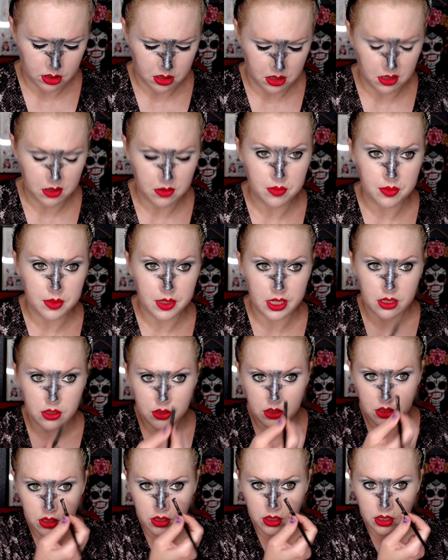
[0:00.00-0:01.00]
and make
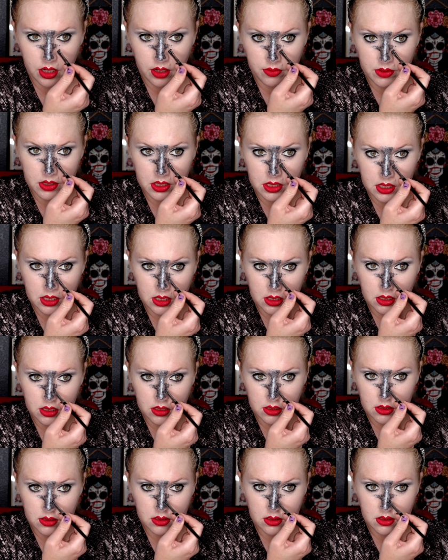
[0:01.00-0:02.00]
sure everything
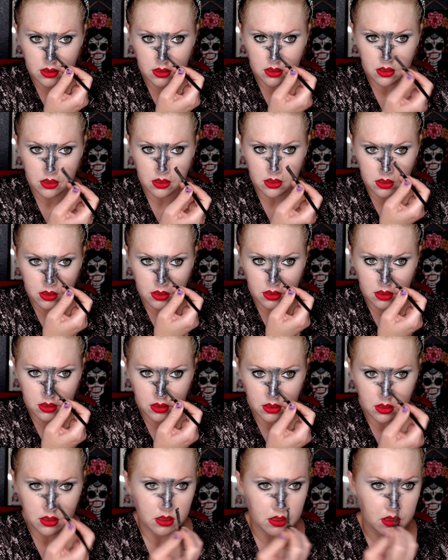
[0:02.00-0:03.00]
is
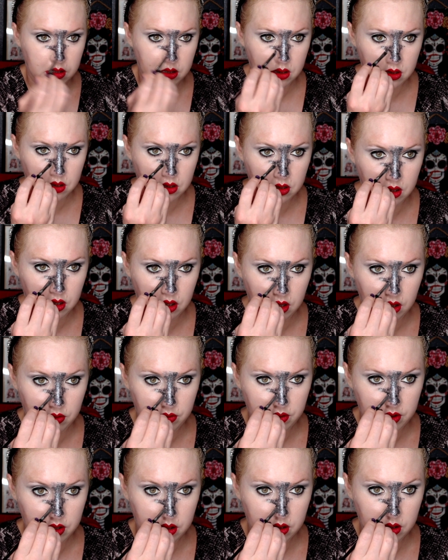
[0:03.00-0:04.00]

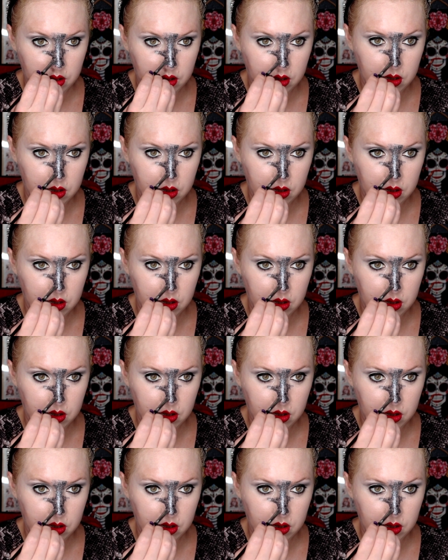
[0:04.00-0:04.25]
even